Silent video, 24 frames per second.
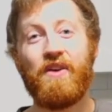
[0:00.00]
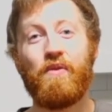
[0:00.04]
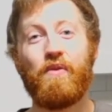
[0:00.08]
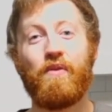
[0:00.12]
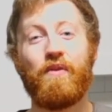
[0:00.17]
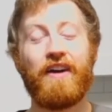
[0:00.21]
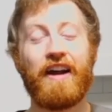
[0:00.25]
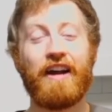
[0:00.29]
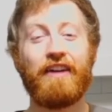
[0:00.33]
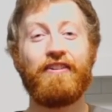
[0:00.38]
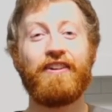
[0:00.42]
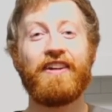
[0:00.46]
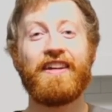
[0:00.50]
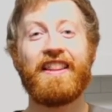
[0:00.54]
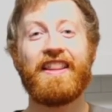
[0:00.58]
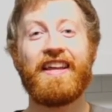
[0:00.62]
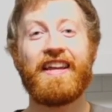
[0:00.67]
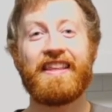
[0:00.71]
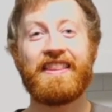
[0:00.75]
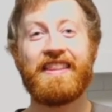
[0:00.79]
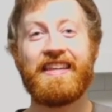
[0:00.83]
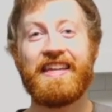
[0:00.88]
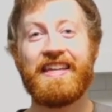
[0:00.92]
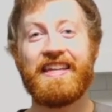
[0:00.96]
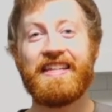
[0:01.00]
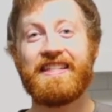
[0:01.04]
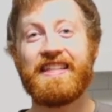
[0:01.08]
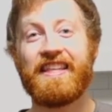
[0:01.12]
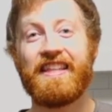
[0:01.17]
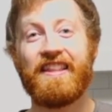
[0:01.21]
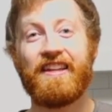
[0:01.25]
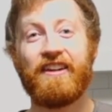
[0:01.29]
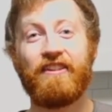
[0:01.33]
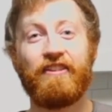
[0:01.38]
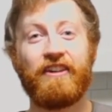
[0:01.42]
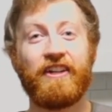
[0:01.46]
Well, I really like
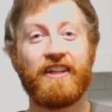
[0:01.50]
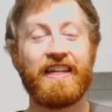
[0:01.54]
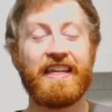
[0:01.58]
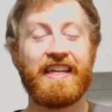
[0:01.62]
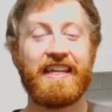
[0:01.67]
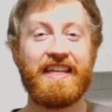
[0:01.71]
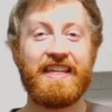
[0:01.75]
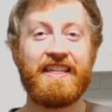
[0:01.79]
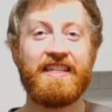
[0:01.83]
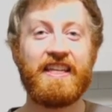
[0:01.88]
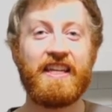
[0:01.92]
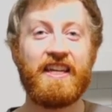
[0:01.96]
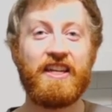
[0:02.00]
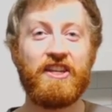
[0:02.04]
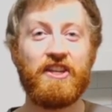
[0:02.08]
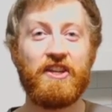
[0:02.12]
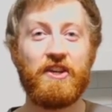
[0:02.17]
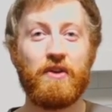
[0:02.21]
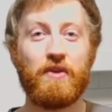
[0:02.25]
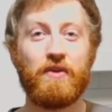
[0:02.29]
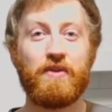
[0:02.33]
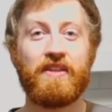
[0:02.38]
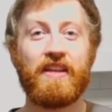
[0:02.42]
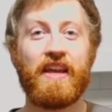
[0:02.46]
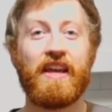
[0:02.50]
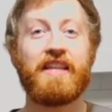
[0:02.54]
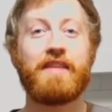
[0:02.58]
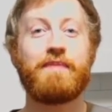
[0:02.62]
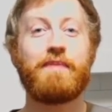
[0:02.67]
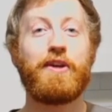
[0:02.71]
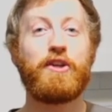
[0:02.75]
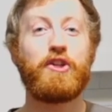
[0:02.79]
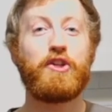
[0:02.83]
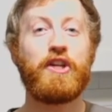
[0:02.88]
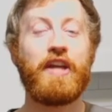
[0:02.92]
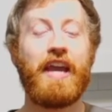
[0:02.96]
these. They're really easy to use,
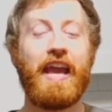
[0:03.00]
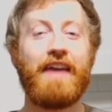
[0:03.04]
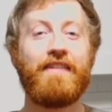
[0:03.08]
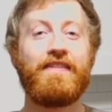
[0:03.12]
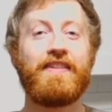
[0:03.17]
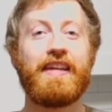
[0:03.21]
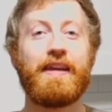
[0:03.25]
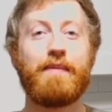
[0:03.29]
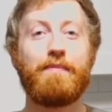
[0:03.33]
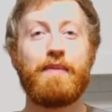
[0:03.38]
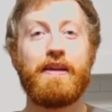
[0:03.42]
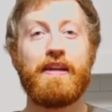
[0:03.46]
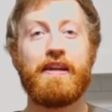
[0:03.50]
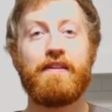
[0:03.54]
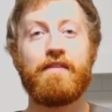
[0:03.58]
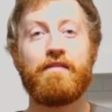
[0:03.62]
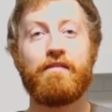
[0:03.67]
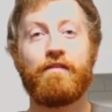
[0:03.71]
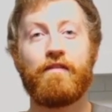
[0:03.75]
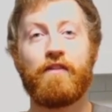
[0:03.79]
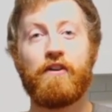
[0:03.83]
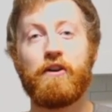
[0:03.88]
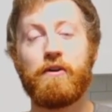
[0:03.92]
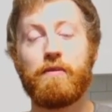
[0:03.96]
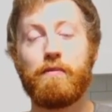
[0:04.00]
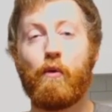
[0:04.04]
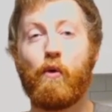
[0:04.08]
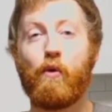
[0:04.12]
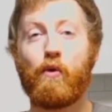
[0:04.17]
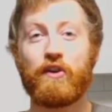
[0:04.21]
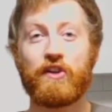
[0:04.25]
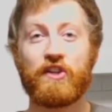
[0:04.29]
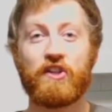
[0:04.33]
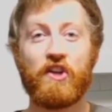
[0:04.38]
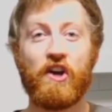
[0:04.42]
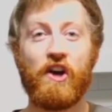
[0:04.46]
especially having it being firm
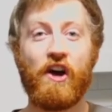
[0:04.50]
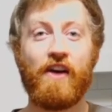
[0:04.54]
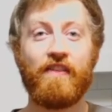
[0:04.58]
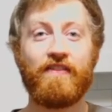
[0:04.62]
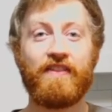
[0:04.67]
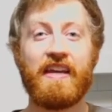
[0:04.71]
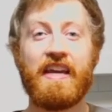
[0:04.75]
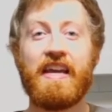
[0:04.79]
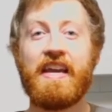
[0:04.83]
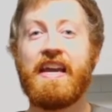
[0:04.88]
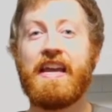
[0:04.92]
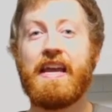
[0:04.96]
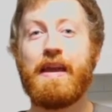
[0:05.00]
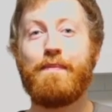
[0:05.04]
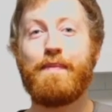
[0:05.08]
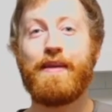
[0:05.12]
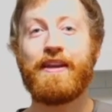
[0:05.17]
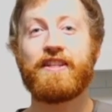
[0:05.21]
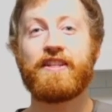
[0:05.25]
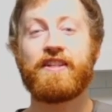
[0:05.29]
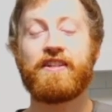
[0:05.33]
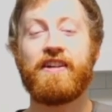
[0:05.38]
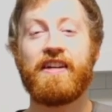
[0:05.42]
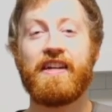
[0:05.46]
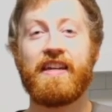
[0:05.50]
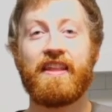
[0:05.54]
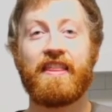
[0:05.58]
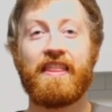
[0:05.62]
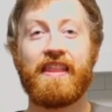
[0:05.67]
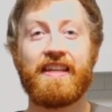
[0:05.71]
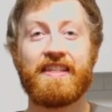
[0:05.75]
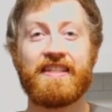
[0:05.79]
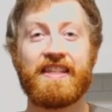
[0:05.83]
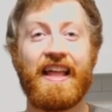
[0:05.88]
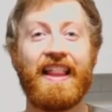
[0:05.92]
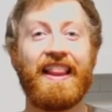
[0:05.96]
or soft. It makes cleaning
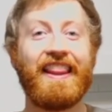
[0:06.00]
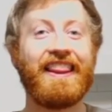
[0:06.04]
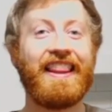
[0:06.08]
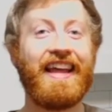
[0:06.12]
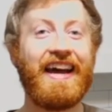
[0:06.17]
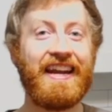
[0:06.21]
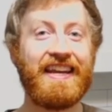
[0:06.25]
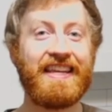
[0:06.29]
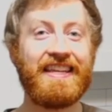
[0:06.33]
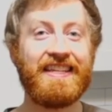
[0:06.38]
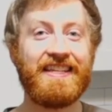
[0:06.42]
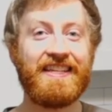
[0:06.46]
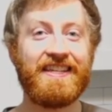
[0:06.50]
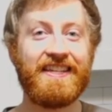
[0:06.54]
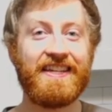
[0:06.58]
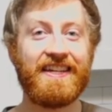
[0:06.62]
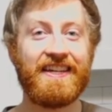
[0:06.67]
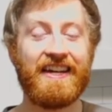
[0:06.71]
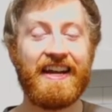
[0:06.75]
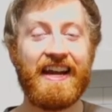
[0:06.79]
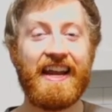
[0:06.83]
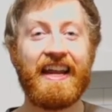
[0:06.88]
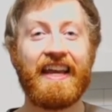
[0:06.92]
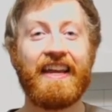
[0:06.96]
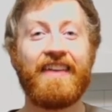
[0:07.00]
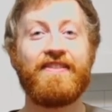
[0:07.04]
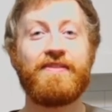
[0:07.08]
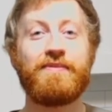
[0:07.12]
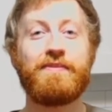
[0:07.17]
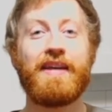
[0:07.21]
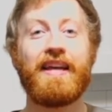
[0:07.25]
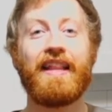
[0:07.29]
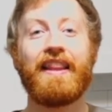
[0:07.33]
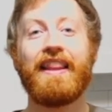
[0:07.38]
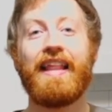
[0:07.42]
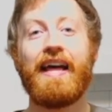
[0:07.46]
things a lot easier, and it gives
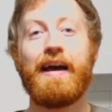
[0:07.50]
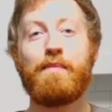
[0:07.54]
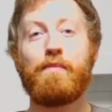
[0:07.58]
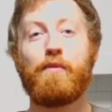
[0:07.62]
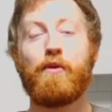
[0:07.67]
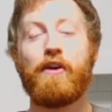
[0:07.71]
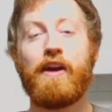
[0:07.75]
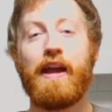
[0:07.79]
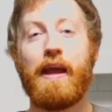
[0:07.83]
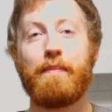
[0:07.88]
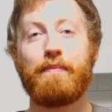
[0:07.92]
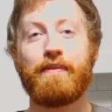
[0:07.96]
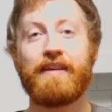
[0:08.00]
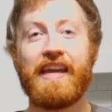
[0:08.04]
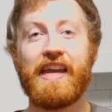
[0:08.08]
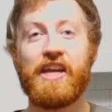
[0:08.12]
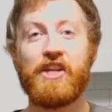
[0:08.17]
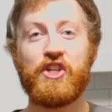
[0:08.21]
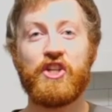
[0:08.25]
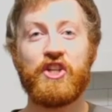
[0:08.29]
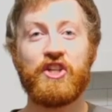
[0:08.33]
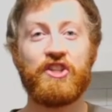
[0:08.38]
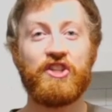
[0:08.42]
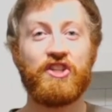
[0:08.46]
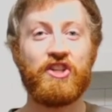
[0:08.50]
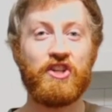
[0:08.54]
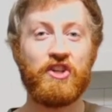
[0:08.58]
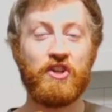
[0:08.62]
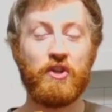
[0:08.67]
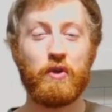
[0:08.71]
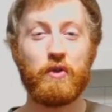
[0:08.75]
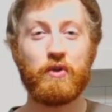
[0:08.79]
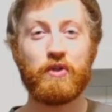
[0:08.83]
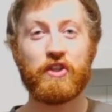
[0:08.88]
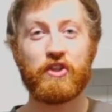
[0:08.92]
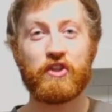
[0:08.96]
me a lot more applications to
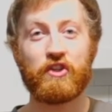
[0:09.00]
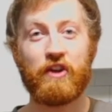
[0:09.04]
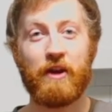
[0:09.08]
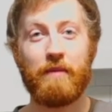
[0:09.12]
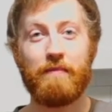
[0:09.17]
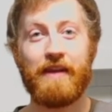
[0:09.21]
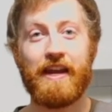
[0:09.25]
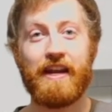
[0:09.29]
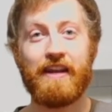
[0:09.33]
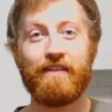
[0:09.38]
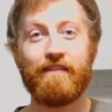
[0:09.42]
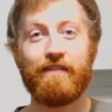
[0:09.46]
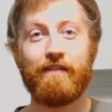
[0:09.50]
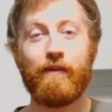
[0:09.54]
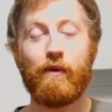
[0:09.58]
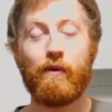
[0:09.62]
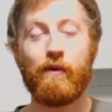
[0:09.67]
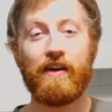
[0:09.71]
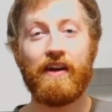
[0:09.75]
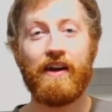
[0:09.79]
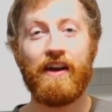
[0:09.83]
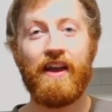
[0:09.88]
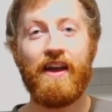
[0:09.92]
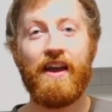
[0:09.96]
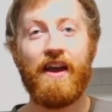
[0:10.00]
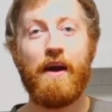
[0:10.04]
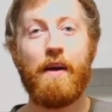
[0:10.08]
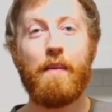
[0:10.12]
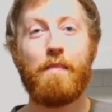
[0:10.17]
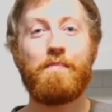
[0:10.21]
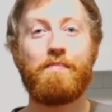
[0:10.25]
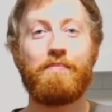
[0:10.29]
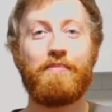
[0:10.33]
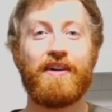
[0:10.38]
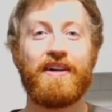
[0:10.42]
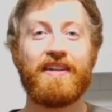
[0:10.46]
use the Scrub Daddy for.
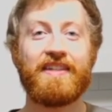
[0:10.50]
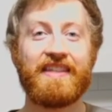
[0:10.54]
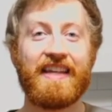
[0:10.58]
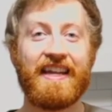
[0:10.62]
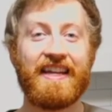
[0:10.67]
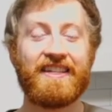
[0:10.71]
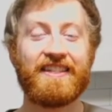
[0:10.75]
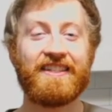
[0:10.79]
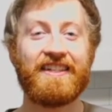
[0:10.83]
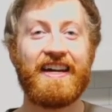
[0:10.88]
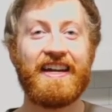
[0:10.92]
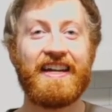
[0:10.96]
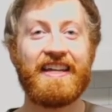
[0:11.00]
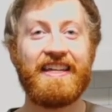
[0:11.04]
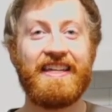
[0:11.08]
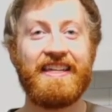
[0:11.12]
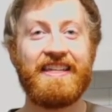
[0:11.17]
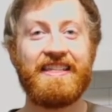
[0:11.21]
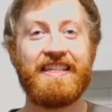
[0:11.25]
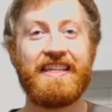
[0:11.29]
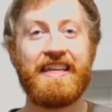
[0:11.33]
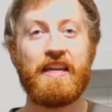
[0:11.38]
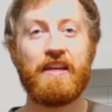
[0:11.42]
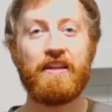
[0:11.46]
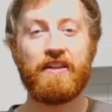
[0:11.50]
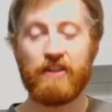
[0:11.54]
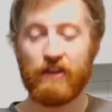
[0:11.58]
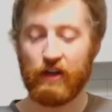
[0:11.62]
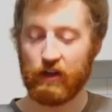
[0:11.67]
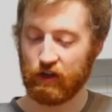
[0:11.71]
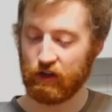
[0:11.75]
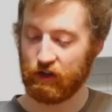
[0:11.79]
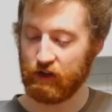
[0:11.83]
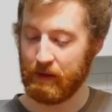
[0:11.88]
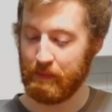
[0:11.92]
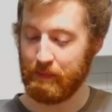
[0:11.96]
Plus, it's a lot easier
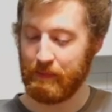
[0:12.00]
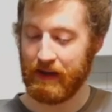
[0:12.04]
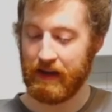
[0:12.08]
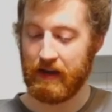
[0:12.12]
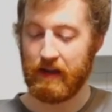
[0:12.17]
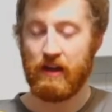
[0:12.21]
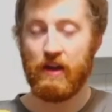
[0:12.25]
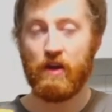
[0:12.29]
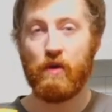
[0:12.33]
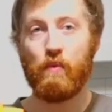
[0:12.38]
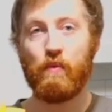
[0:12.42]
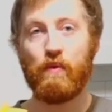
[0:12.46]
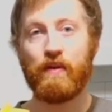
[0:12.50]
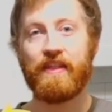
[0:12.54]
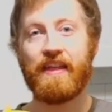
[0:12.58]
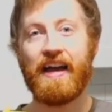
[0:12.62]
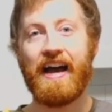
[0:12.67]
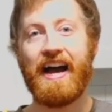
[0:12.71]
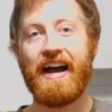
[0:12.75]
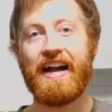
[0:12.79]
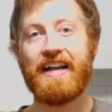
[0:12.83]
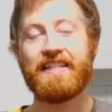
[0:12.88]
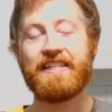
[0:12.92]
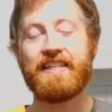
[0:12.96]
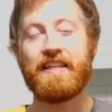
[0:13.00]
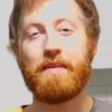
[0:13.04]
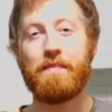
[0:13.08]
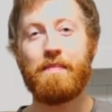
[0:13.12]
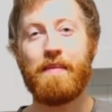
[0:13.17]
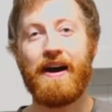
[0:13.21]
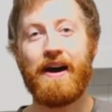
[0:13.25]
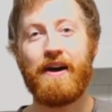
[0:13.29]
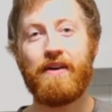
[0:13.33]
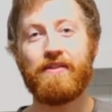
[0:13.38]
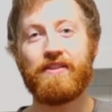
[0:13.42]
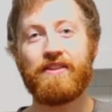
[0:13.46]
to grip it with the eyes and the
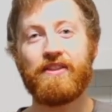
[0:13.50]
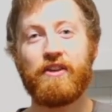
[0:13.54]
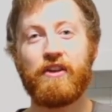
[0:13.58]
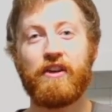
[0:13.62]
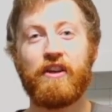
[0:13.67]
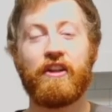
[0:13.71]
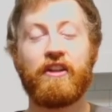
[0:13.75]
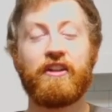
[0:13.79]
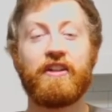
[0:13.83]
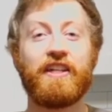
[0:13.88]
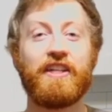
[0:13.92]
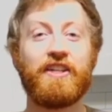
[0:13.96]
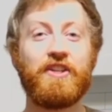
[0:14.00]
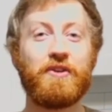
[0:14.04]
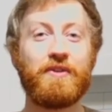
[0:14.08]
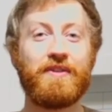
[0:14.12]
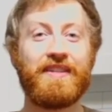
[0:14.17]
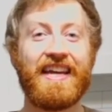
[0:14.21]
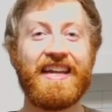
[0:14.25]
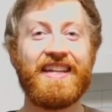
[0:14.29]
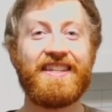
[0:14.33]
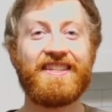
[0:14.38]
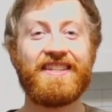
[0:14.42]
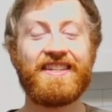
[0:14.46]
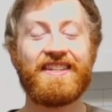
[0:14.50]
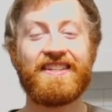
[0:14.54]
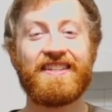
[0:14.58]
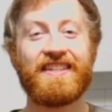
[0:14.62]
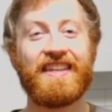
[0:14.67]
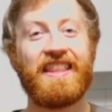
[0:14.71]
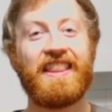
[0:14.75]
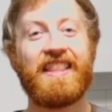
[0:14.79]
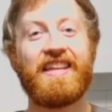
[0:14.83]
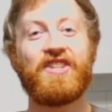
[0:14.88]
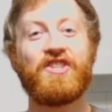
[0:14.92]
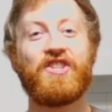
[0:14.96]
mouth. You can clean
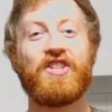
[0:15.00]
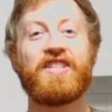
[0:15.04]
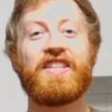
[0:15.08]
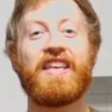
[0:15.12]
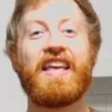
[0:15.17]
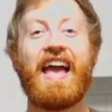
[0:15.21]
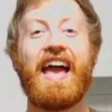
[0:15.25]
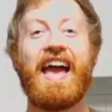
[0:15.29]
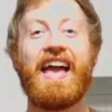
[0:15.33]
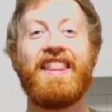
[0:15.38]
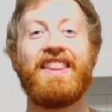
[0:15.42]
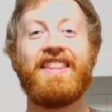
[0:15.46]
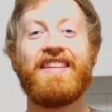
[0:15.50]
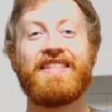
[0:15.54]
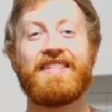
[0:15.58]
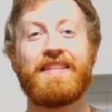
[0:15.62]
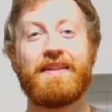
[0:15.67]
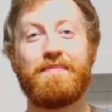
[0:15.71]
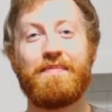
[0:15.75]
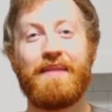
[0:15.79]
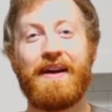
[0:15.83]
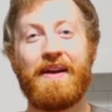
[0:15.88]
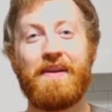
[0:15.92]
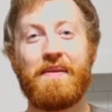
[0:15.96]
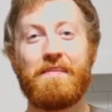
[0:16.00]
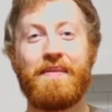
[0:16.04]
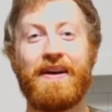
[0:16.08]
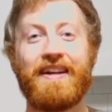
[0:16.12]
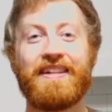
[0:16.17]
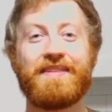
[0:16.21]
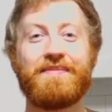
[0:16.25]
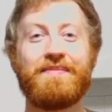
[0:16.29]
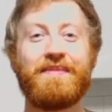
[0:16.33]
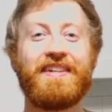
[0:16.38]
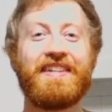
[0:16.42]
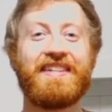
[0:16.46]
utensils, and there's just endless amount of
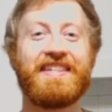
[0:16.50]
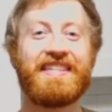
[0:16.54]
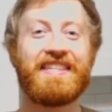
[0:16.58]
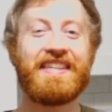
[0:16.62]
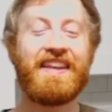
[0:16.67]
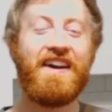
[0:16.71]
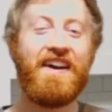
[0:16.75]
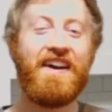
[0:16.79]
possibilities